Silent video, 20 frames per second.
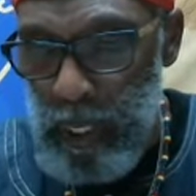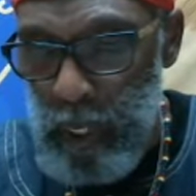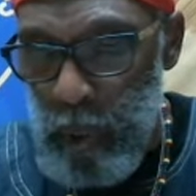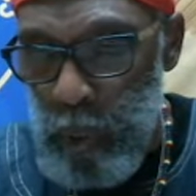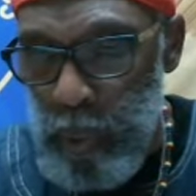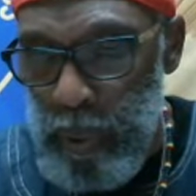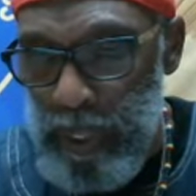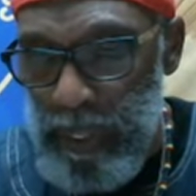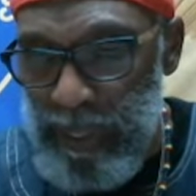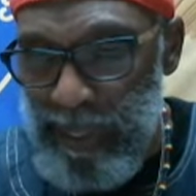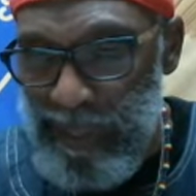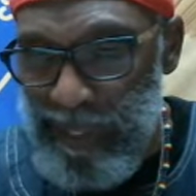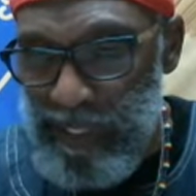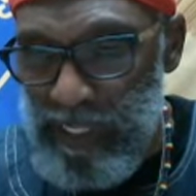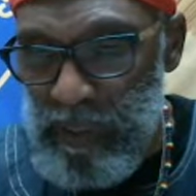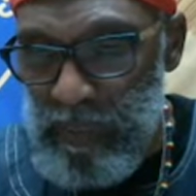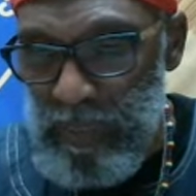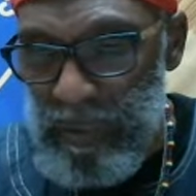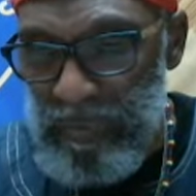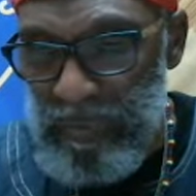Queen
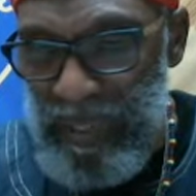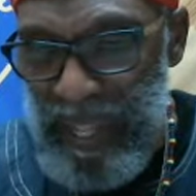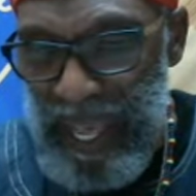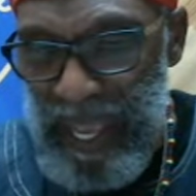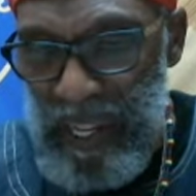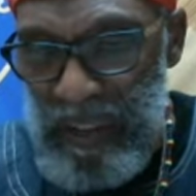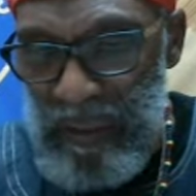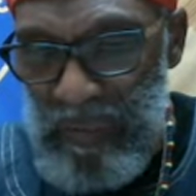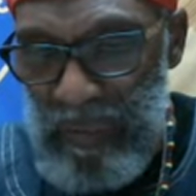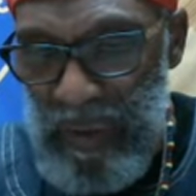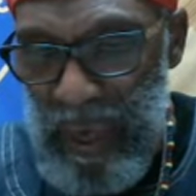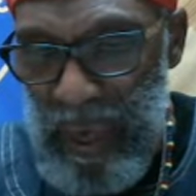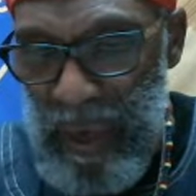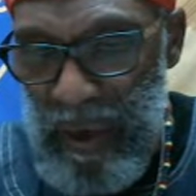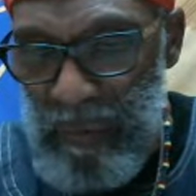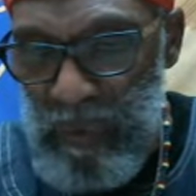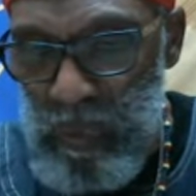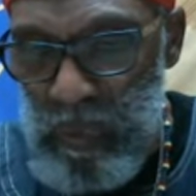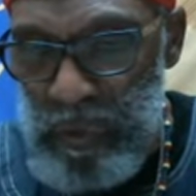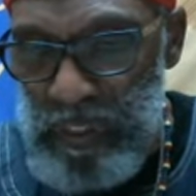Elizabeth,
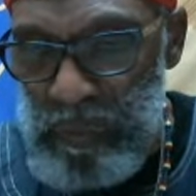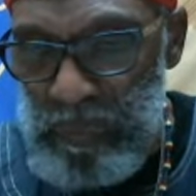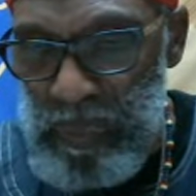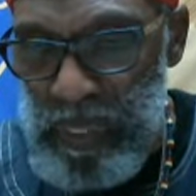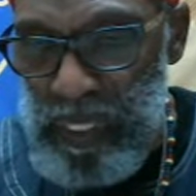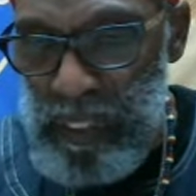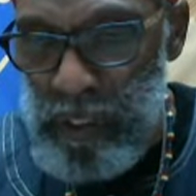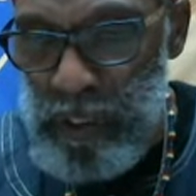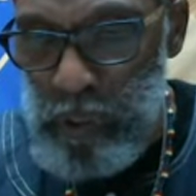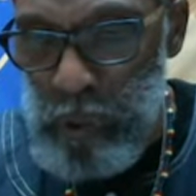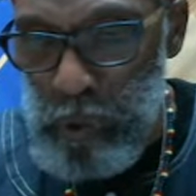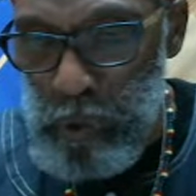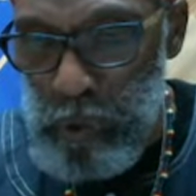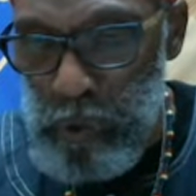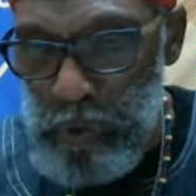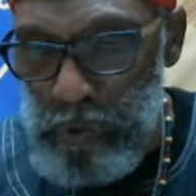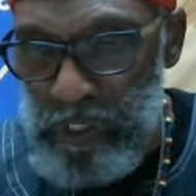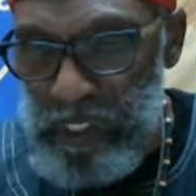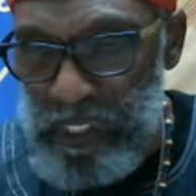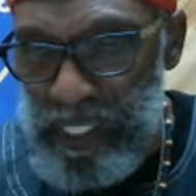95, who has been
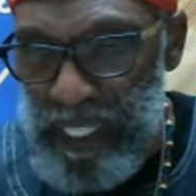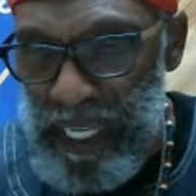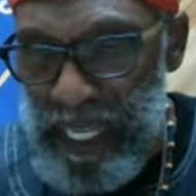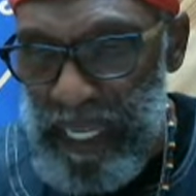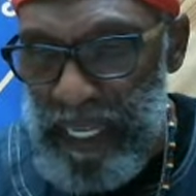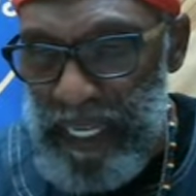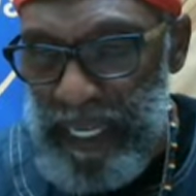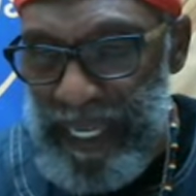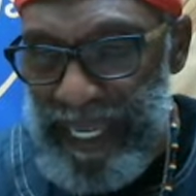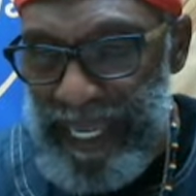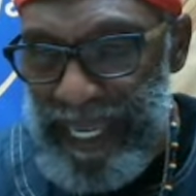told to take it